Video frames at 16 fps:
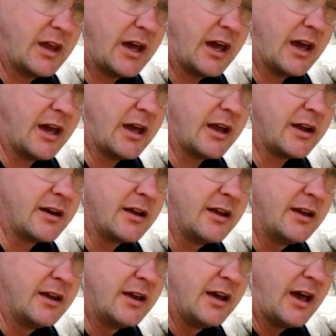and
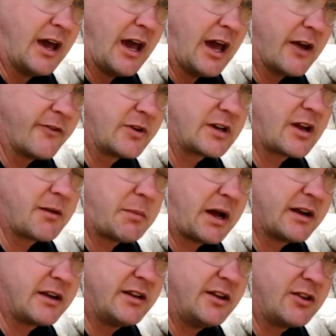every time
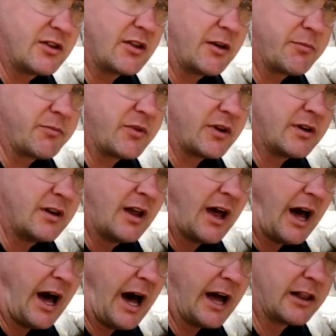I teach something,
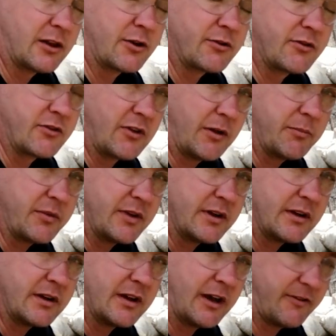I learn something.
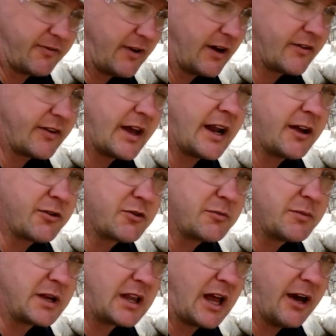I found that out
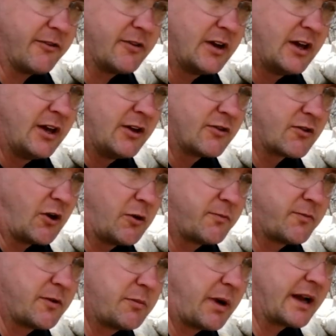through my life. So
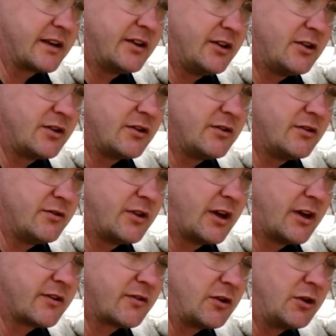hopefully by teaching you
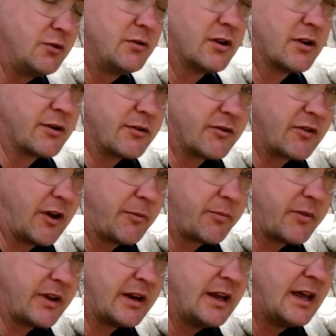this, you learn
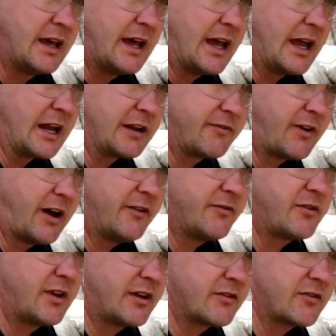something. And if
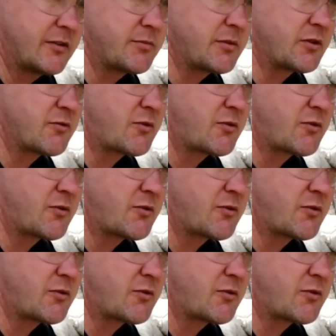I've done something